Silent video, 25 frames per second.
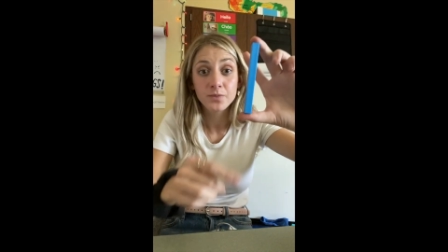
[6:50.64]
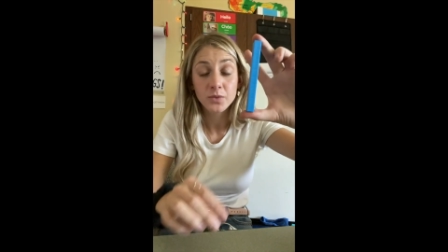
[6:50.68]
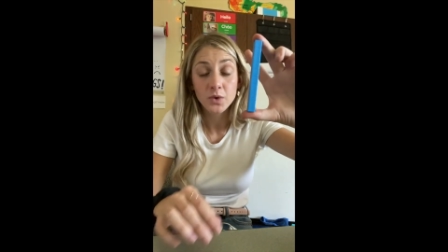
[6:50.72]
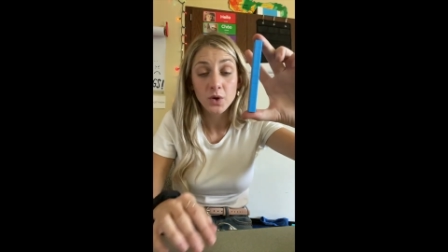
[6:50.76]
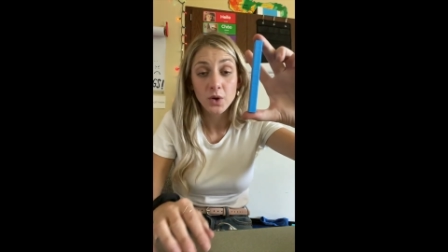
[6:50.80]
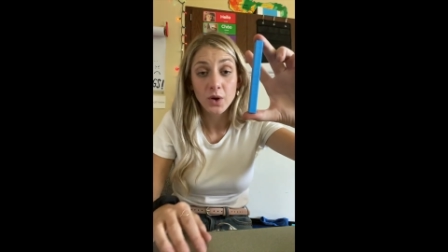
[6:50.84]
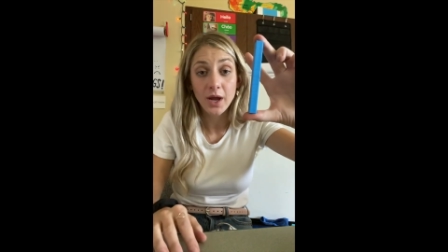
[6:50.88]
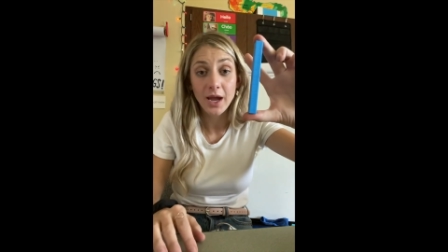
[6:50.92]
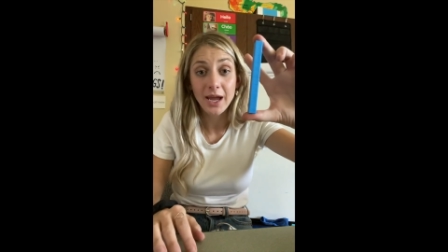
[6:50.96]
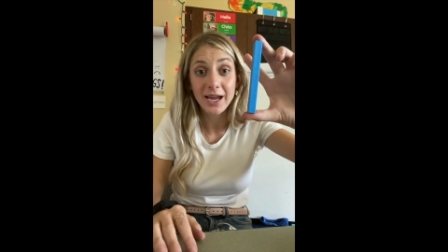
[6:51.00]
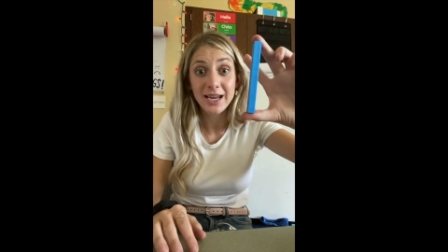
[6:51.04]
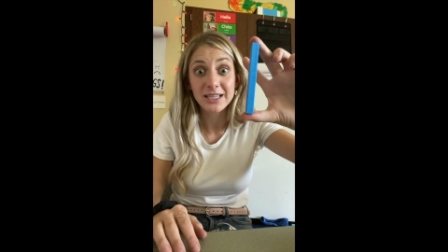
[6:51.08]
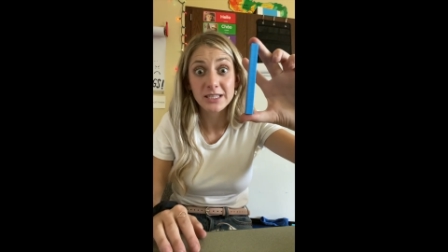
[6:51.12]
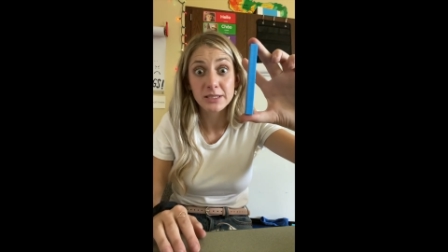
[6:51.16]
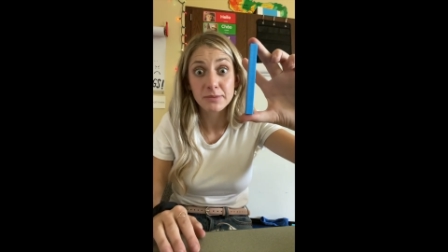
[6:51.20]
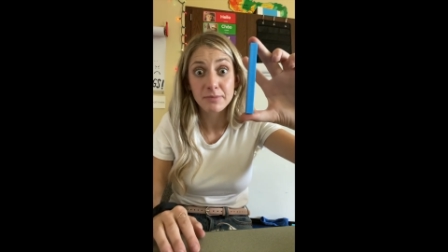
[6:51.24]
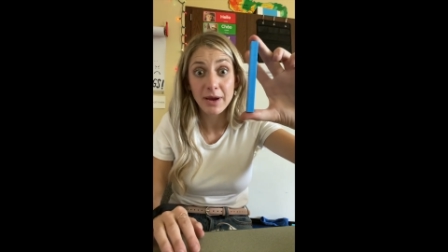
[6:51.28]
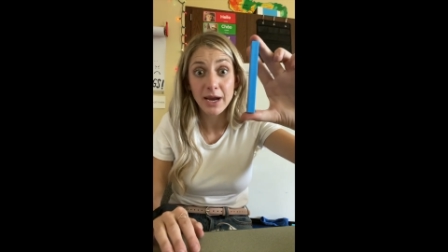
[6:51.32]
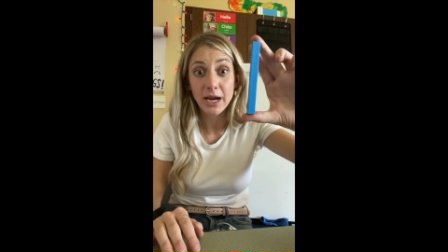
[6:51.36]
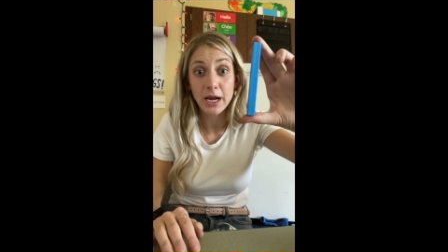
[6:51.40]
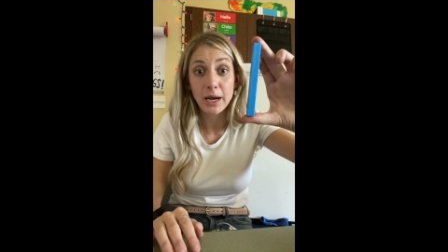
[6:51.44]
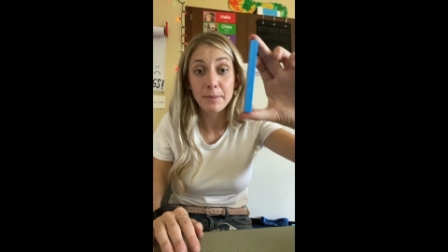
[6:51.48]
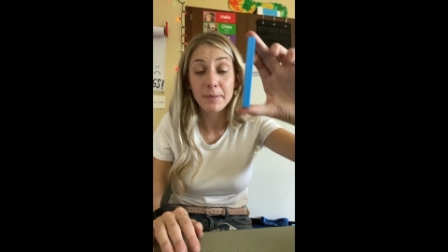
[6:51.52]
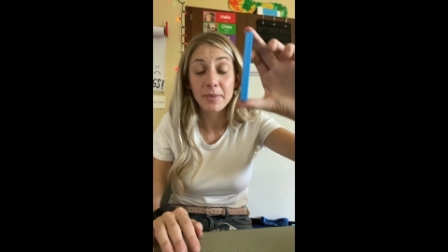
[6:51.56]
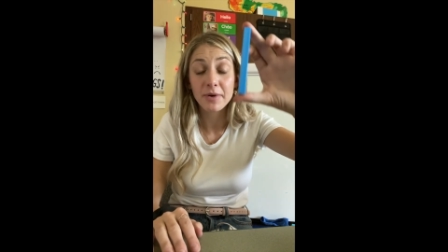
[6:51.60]
Okay, it's
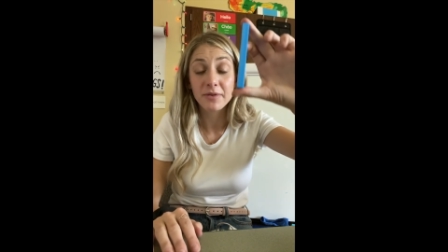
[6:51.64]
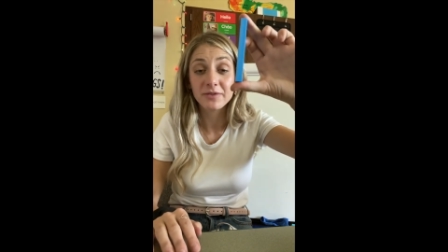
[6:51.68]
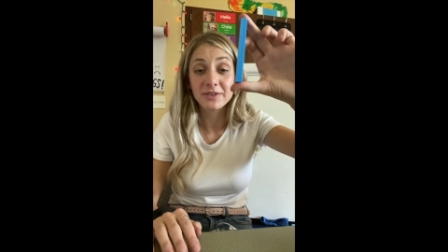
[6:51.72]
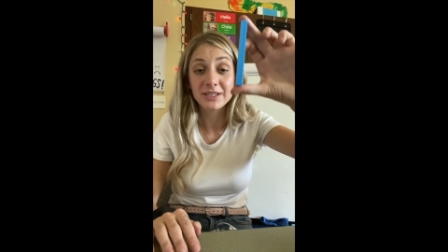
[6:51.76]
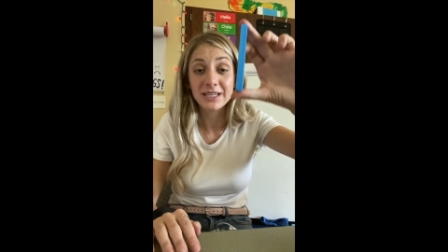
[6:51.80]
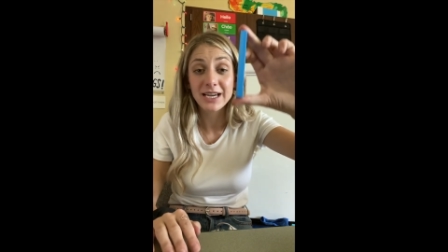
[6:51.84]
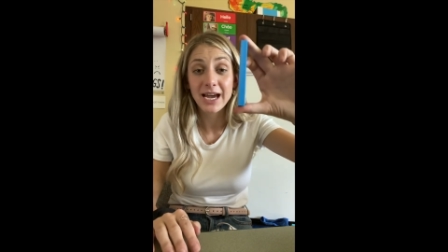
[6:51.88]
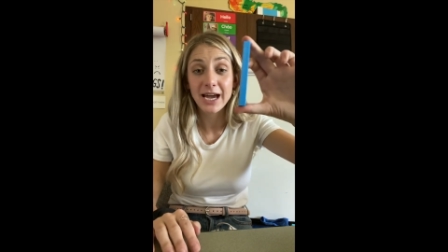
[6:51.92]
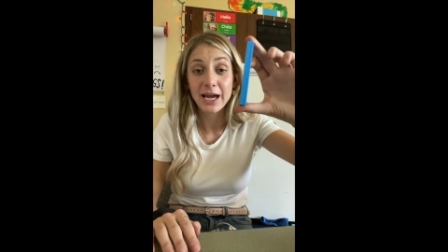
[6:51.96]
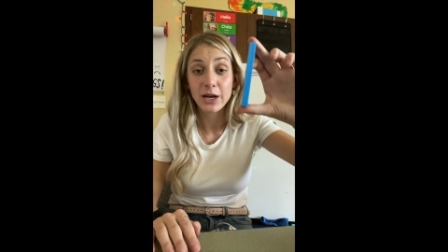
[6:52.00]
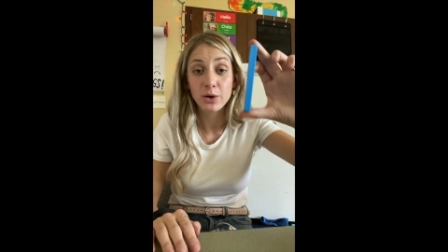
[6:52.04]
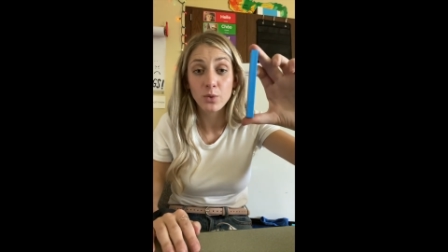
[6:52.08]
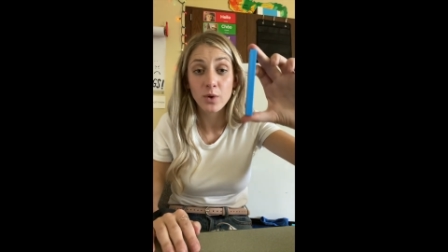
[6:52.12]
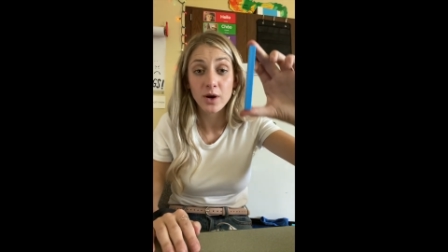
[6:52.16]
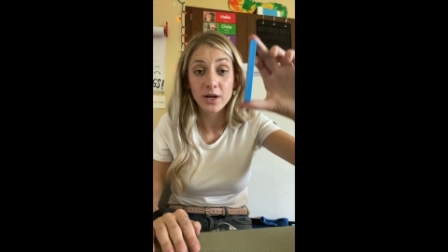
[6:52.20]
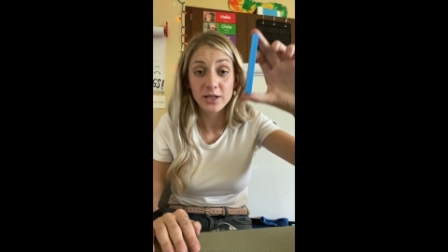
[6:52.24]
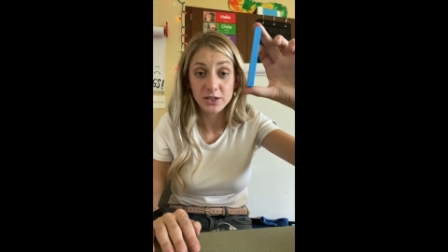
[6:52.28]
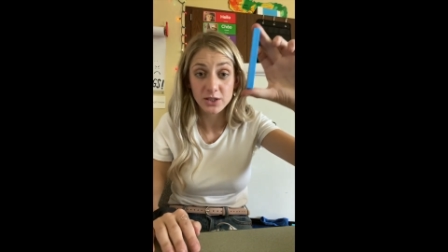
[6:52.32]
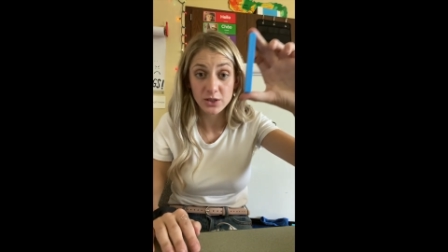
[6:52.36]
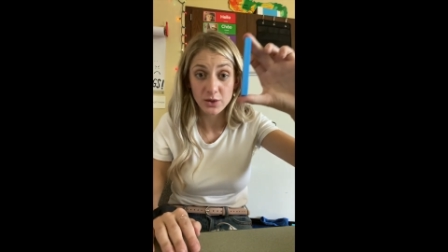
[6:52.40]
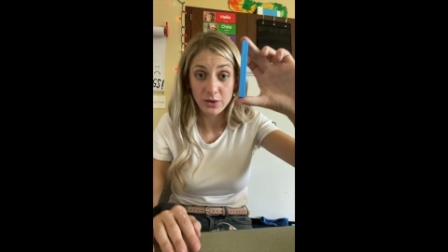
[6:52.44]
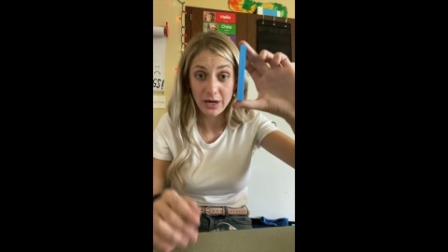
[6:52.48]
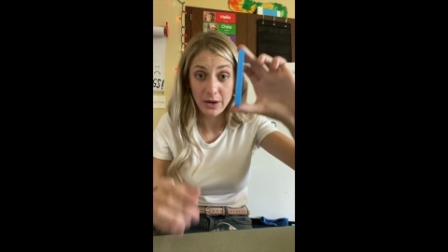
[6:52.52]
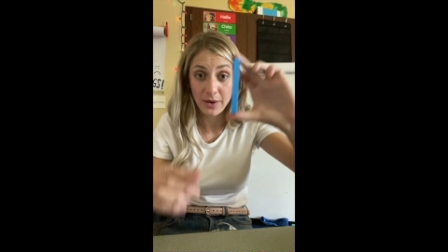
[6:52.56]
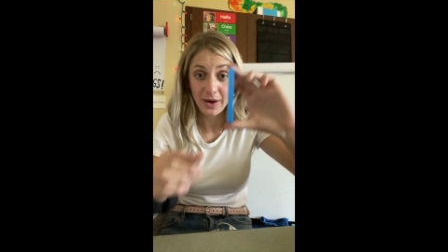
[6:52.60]
made up of 10 ones.
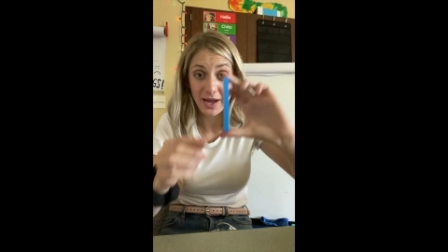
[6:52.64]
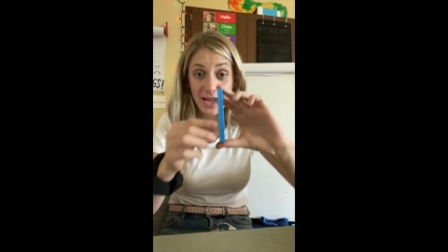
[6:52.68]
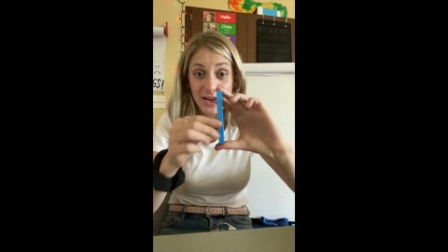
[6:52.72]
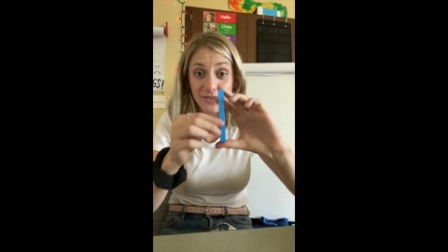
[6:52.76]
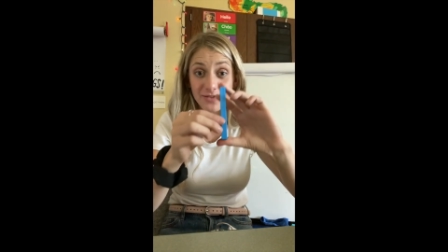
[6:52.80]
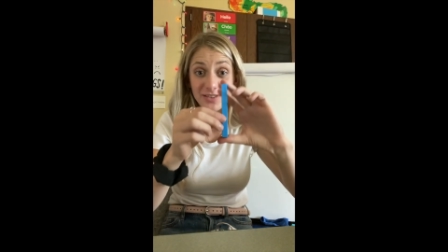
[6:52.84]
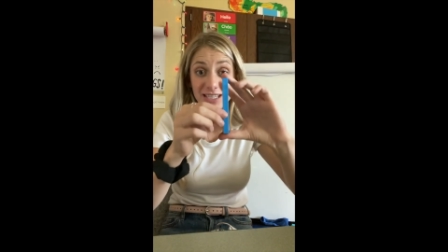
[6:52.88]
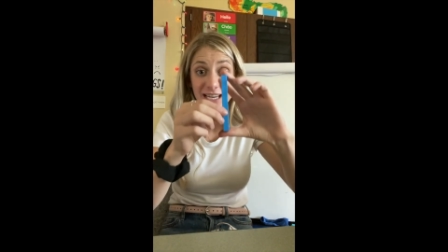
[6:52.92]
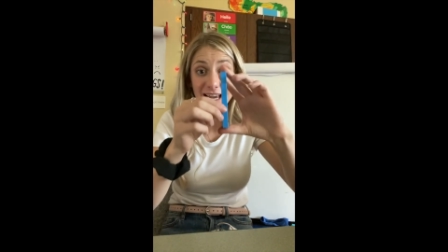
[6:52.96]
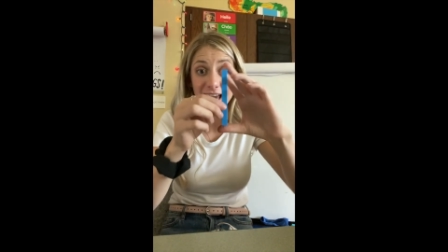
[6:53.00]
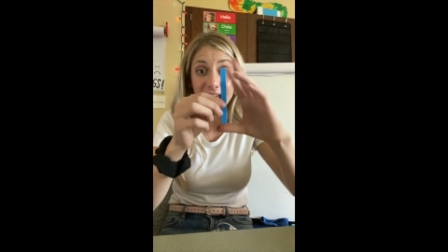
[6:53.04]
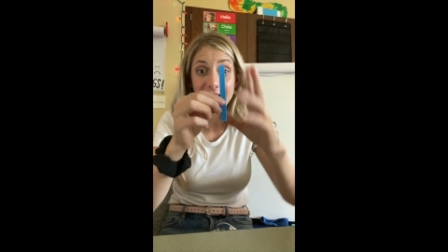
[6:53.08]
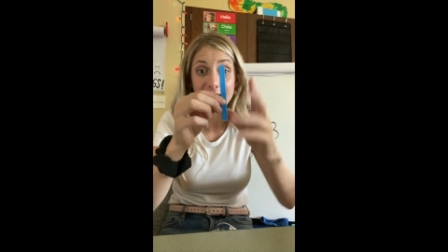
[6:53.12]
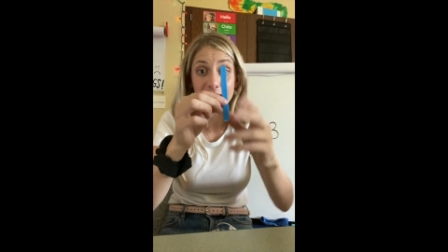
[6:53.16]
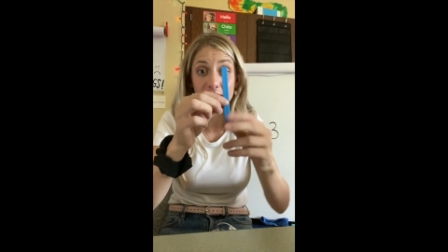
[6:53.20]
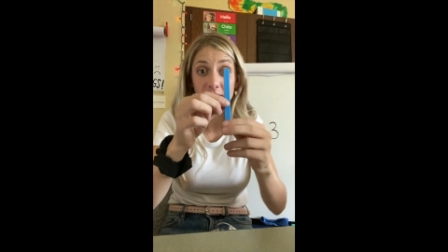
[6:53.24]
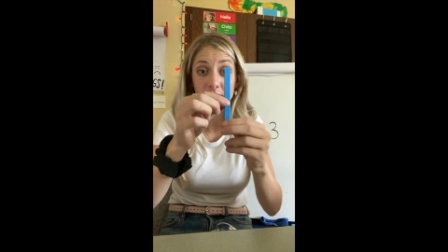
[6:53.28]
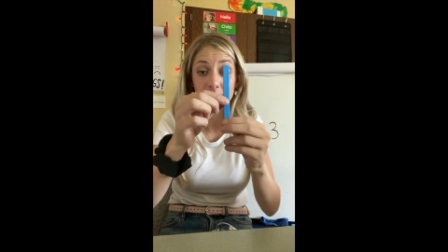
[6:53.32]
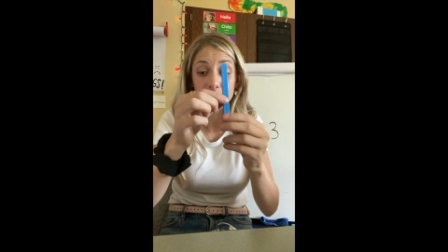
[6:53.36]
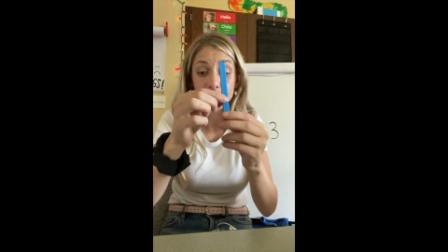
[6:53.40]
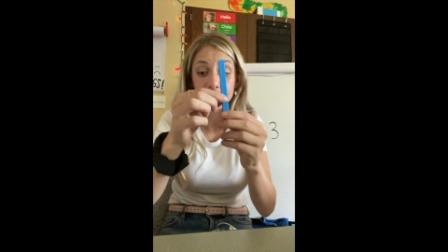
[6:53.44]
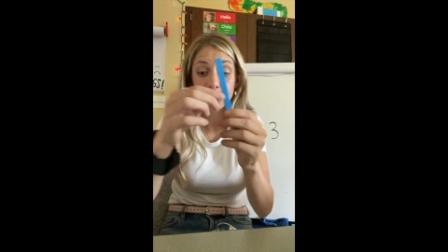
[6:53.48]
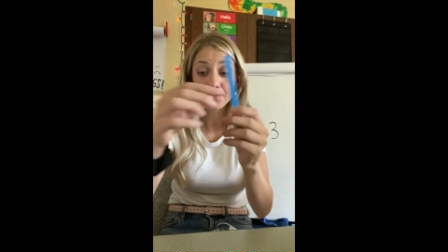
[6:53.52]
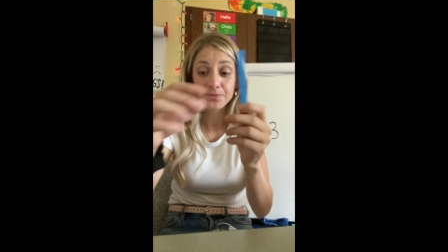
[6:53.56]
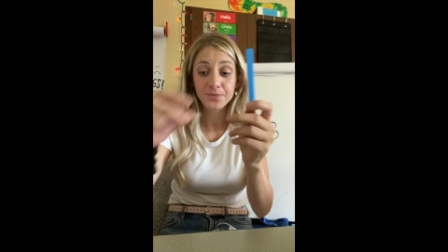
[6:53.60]
So now I have 10.